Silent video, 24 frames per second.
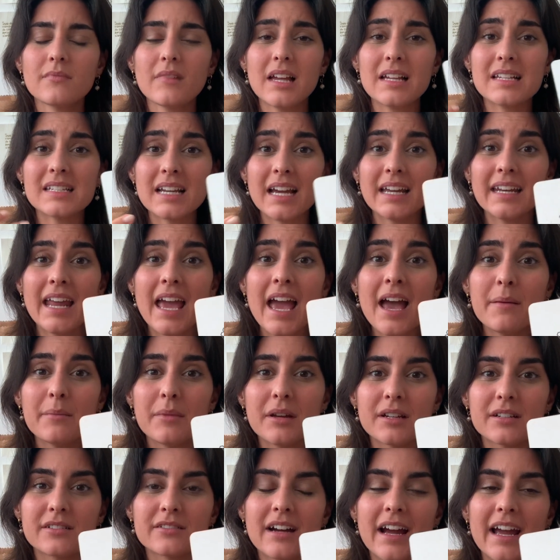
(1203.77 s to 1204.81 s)

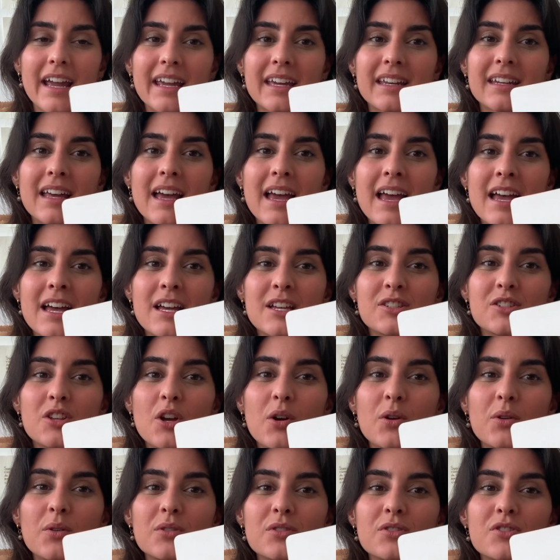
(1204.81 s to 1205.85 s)
dynamic, right?
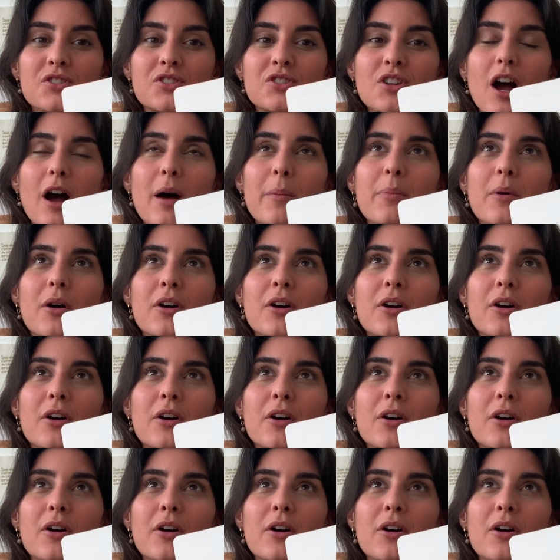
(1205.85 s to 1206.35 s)
So stop